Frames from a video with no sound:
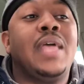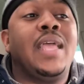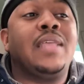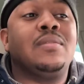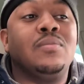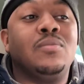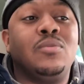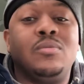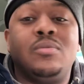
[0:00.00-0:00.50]
like
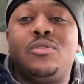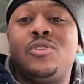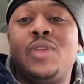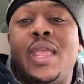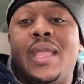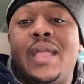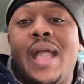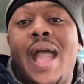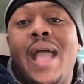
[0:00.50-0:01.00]
some
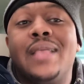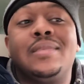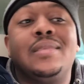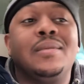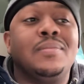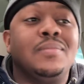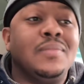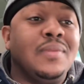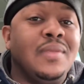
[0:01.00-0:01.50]
straight
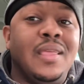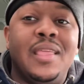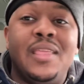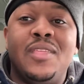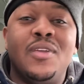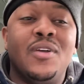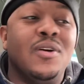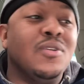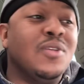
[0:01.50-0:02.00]
gossip
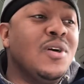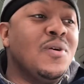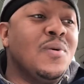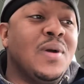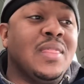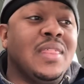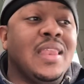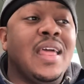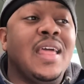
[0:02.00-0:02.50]
and you don't know
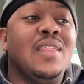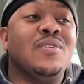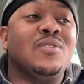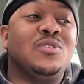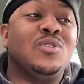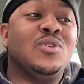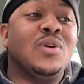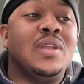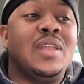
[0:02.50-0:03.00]
whether or not it
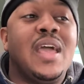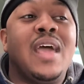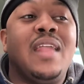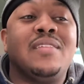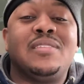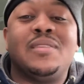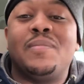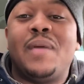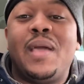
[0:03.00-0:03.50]
was true or
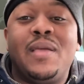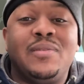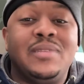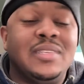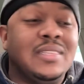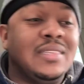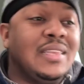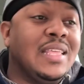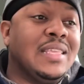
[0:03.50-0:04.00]
not, or somebody
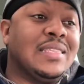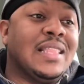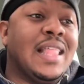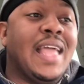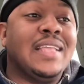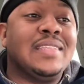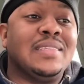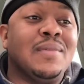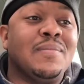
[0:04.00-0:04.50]
just
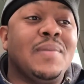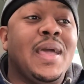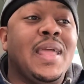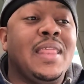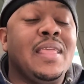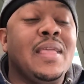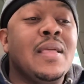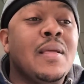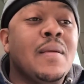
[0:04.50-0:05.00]
disliked
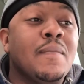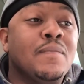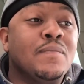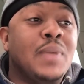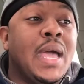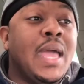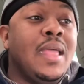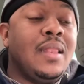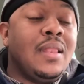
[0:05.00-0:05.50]
somebody.
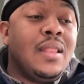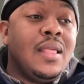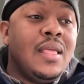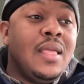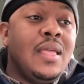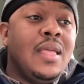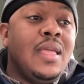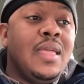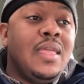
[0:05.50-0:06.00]
But
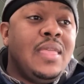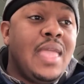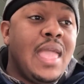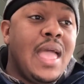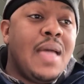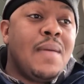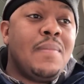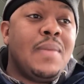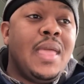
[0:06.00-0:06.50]

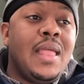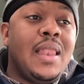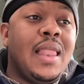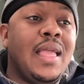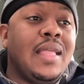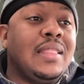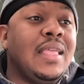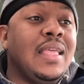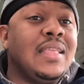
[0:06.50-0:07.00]
yeah, man,
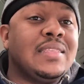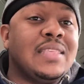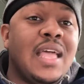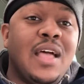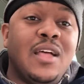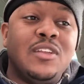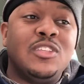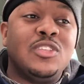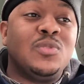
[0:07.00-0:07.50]
like these
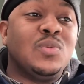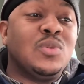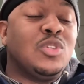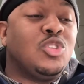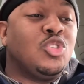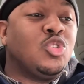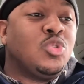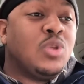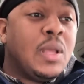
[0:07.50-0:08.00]
elders
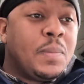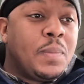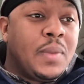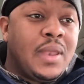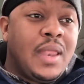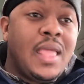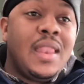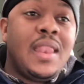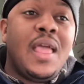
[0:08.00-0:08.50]
was
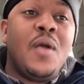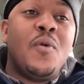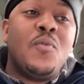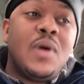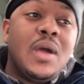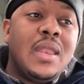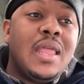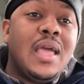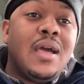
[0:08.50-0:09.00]
tripping. And that
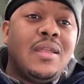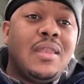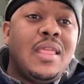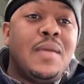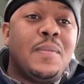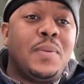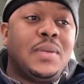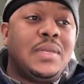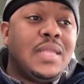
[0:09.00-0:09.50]
one elder
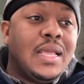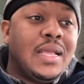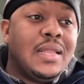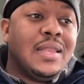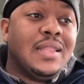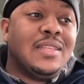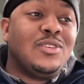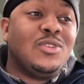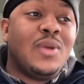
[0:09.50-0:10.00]
in
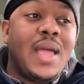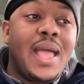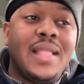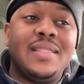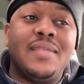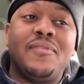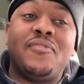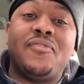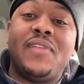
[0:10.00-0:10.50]
particular
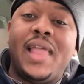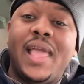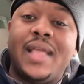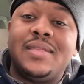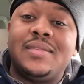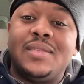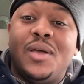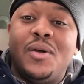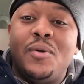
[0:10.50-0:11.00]
tried to
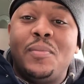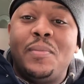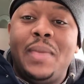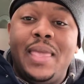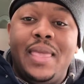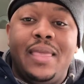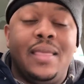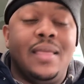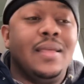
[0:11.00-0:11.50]
flex on
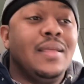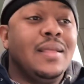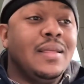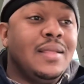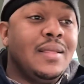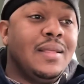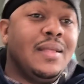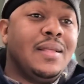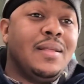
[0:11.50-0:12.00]
me.
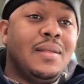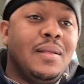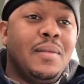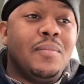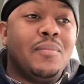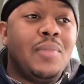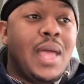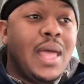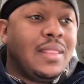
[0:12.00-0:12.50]

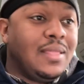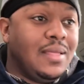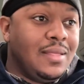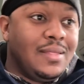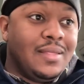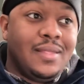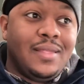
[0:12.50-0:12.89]
Brother